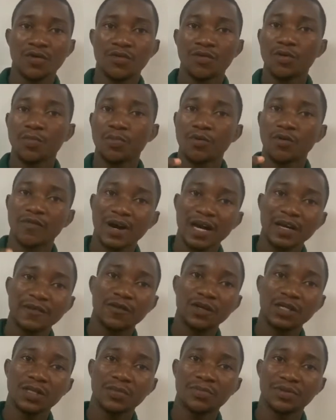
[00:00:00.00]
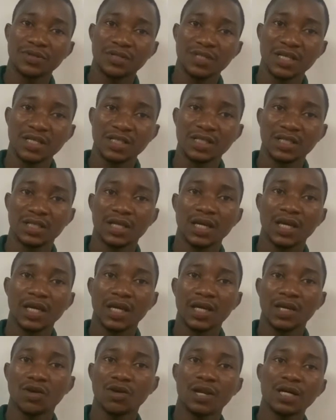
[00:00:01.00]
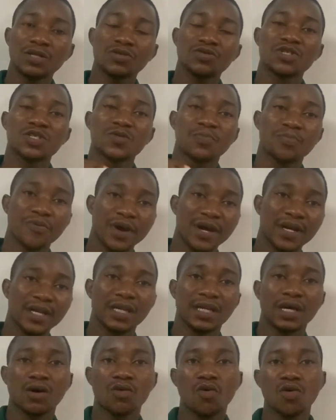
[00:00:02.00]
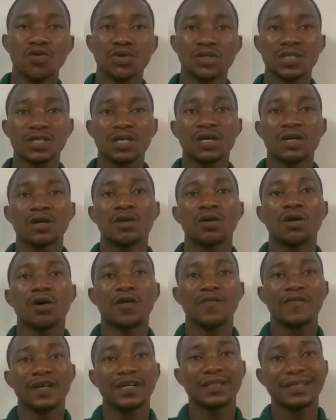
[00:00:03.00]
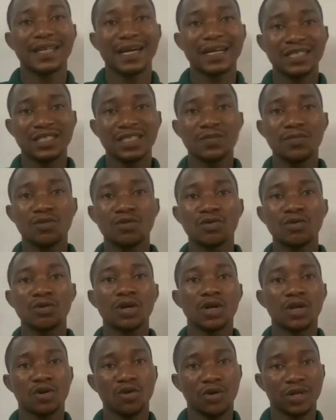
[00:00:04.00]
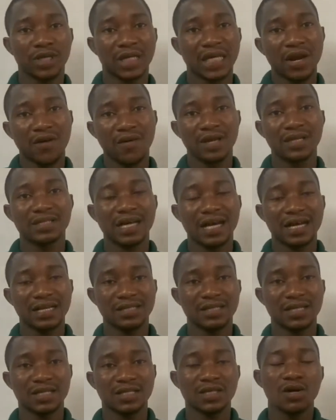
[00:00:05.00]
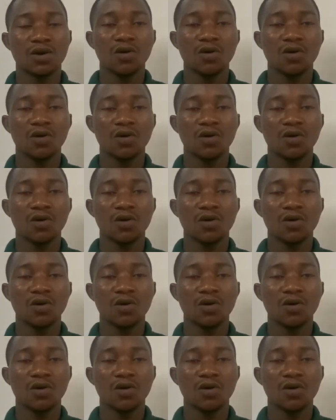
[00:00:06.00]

We provide for depreciation in order to spread the cost of the tangible non-current asset